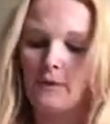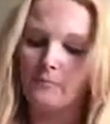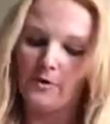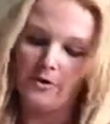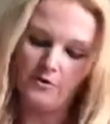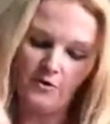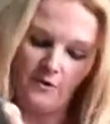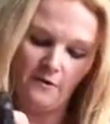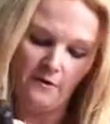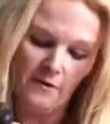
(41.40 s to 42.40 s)
I'm pretty
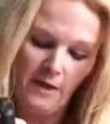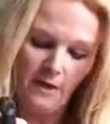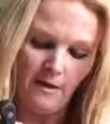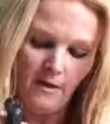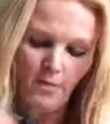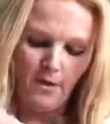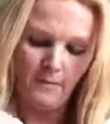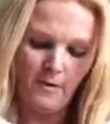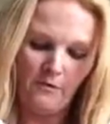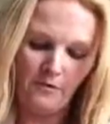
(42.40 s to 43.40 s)
sure, is
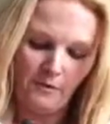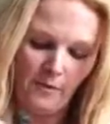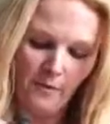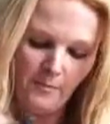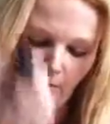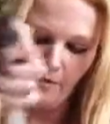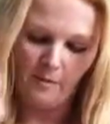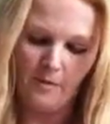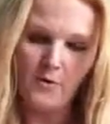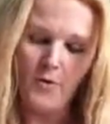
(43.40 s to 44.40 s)
their beauty
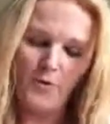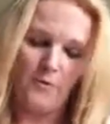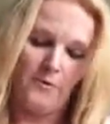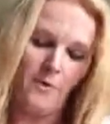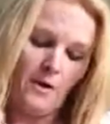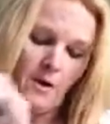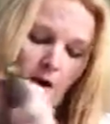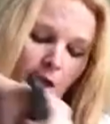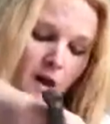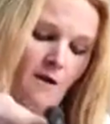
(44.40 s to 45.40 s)
box. So
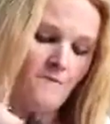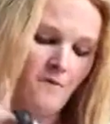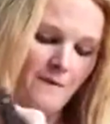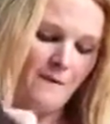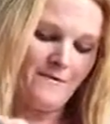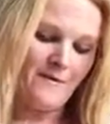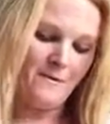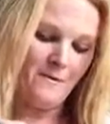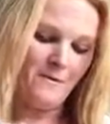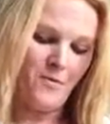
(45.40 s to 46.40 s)
I've no
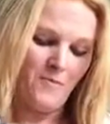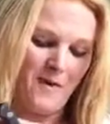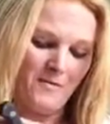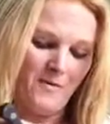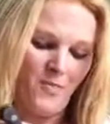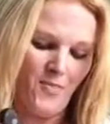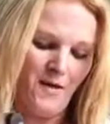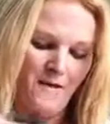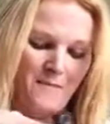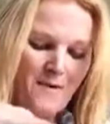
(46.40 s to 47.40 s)
idea what to expect
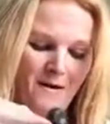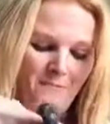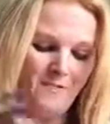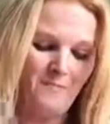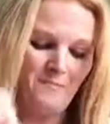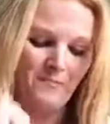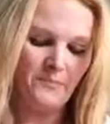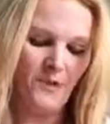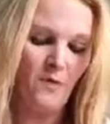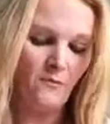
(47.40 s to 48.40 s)
inside, apart from
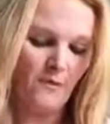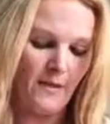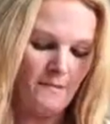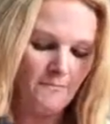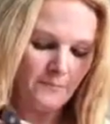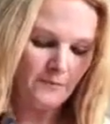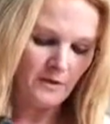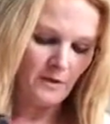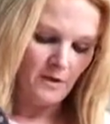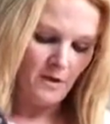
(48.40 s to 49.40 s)
hopefully
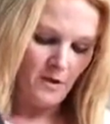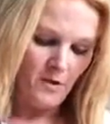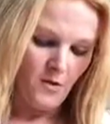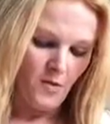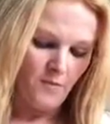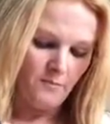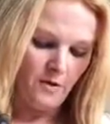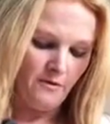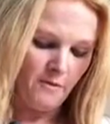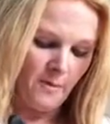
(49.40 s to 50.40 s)
some
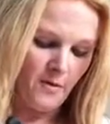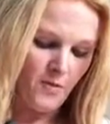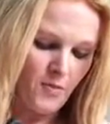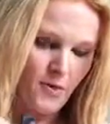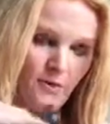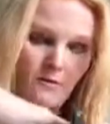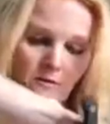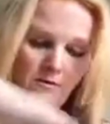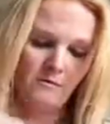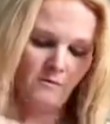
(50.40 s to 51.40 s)
beauty bits.
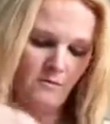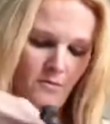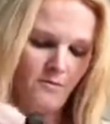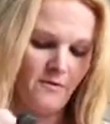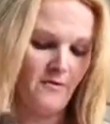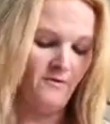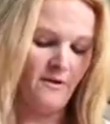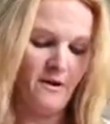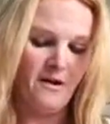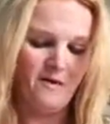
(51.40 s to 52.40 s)
I'm gonna
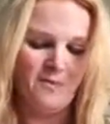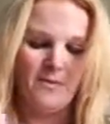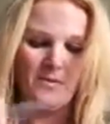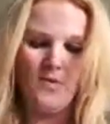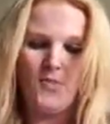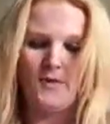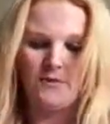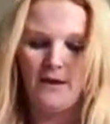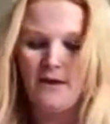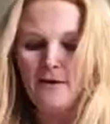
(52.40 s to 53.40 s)
try and open this.
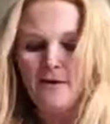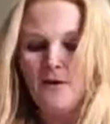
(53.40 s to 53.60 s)
Okay.